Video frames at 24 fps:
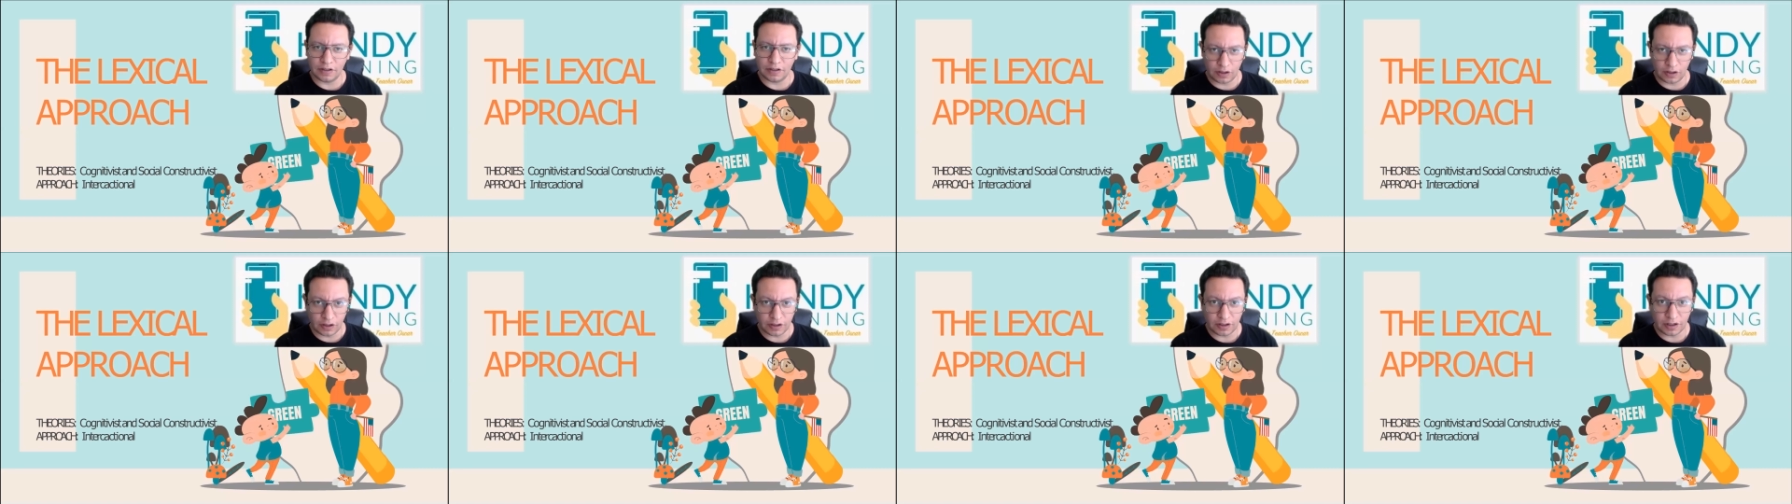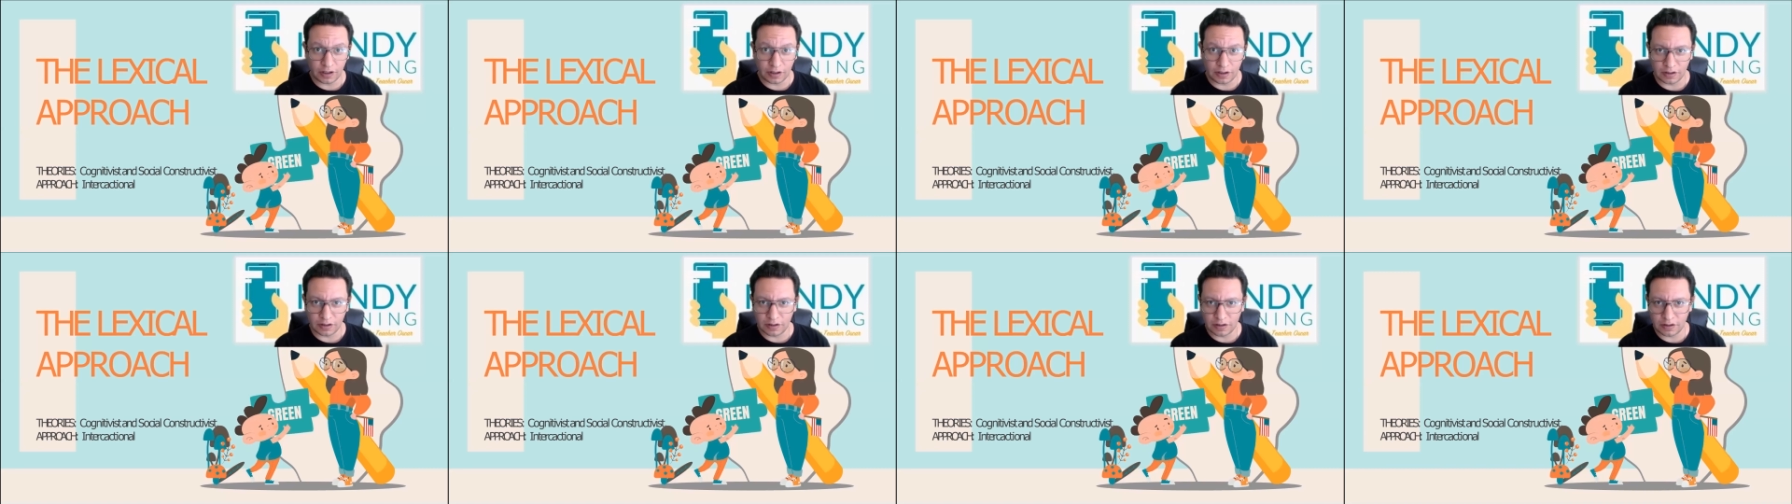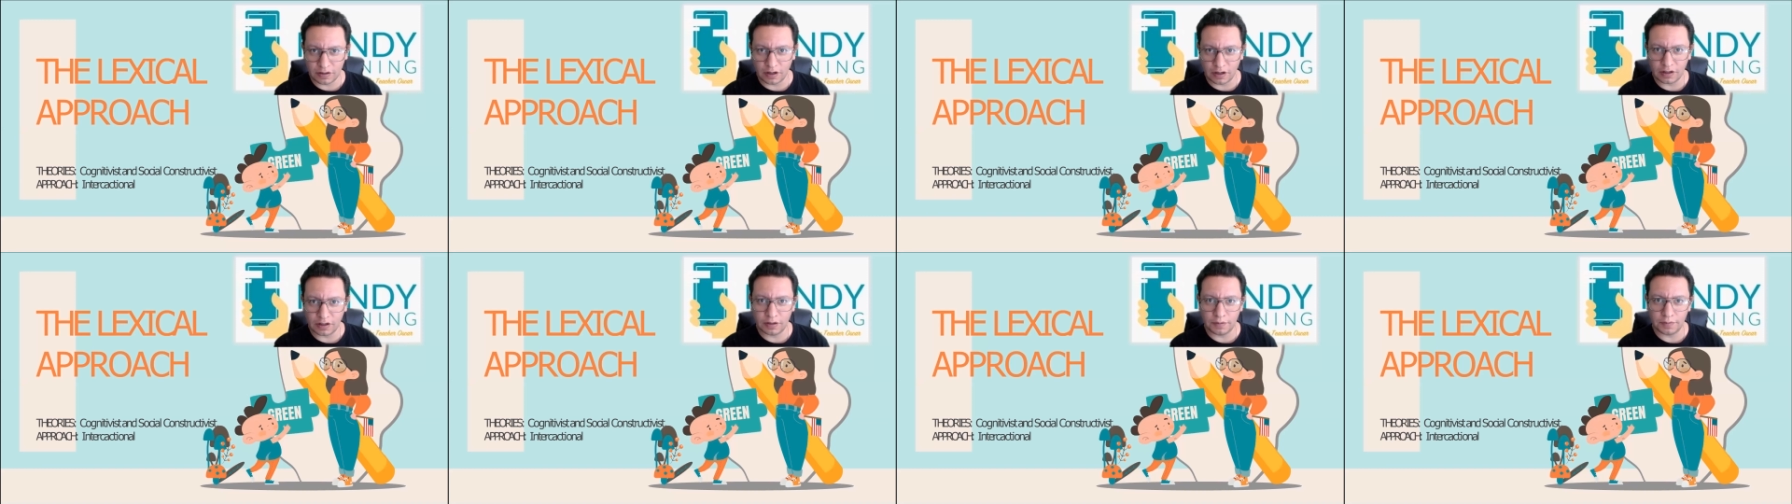social
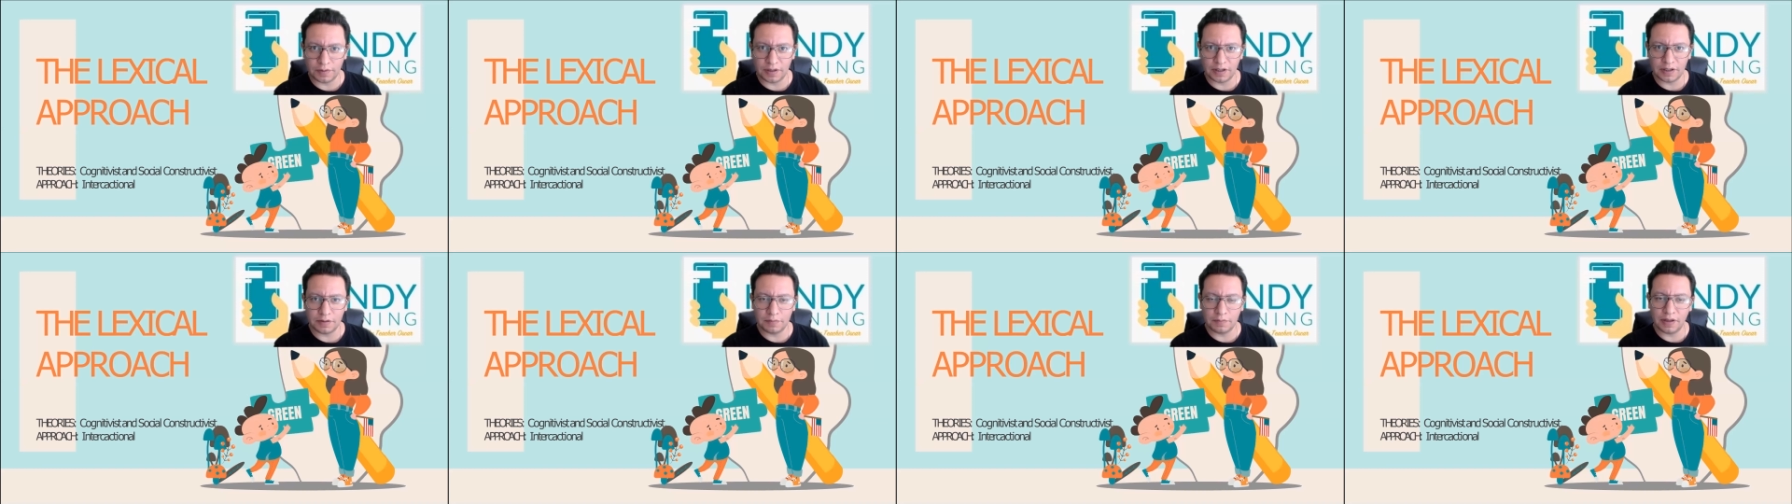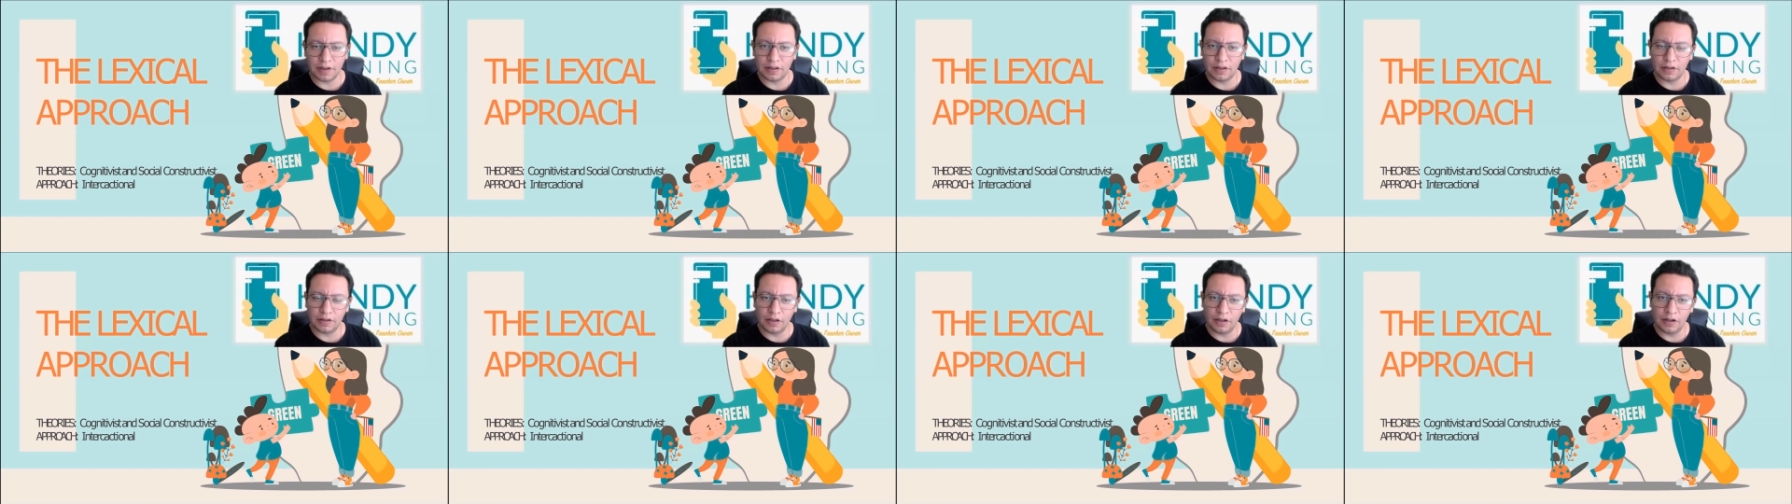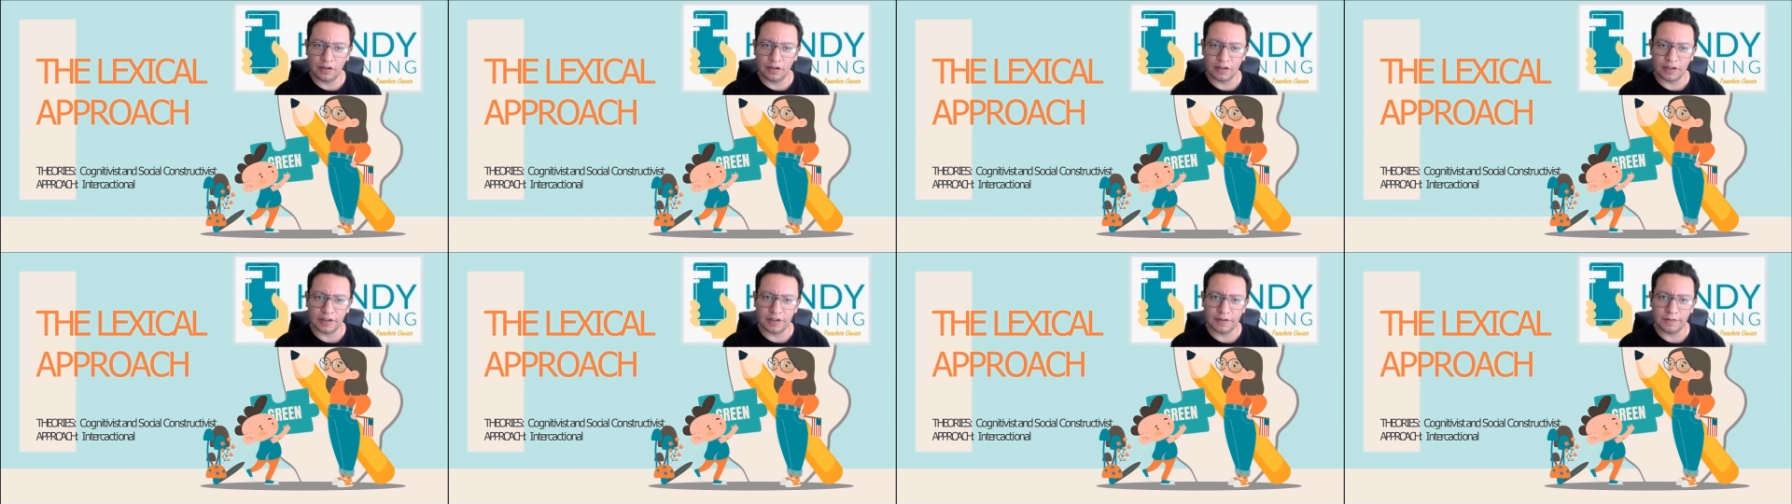constructivist
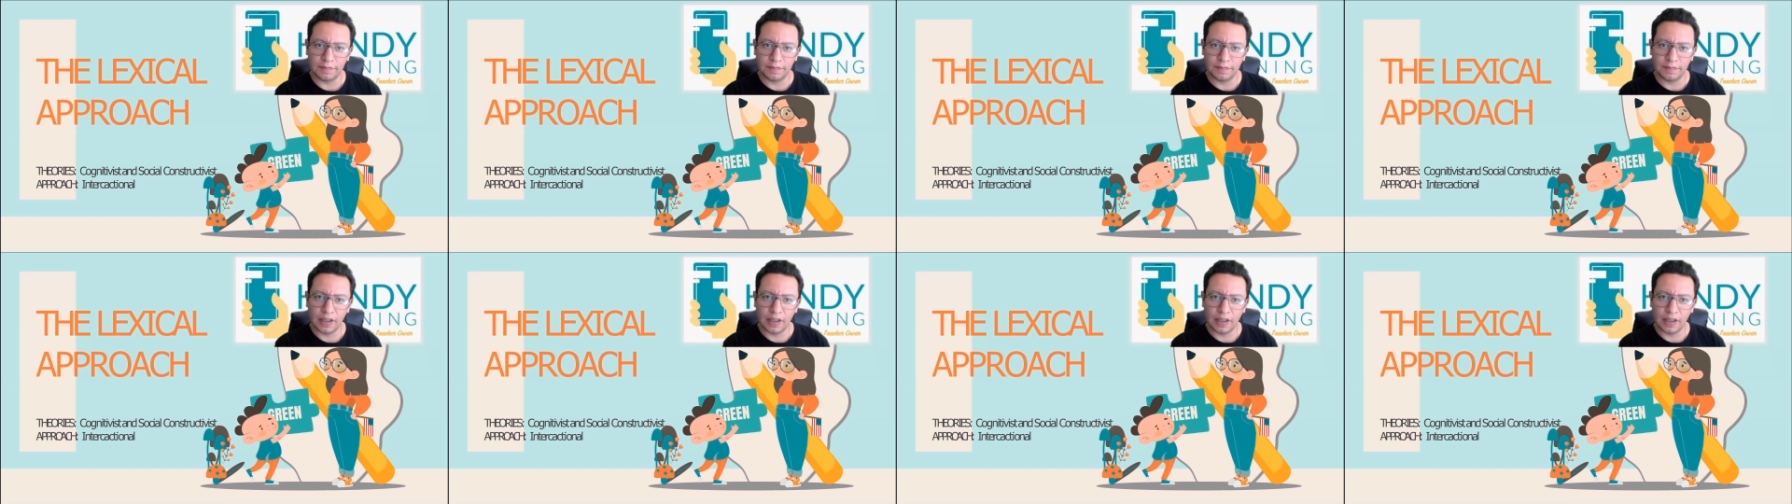methodologies,